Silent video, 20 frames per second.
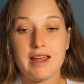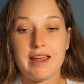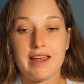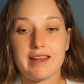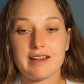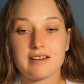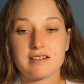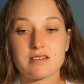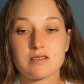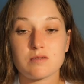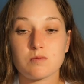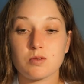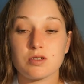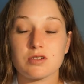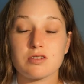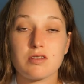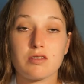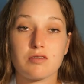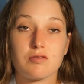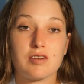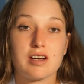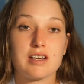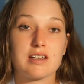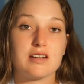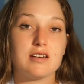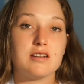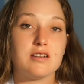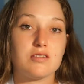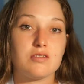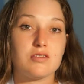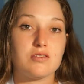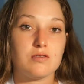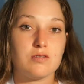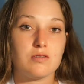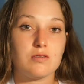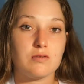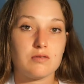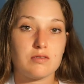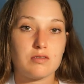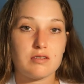ex was threatening to
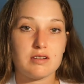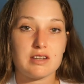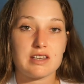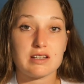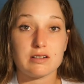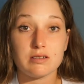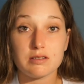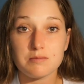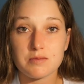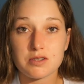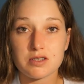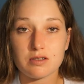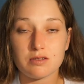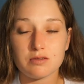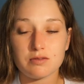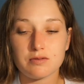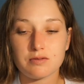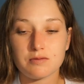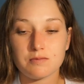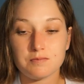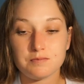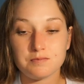kill himself,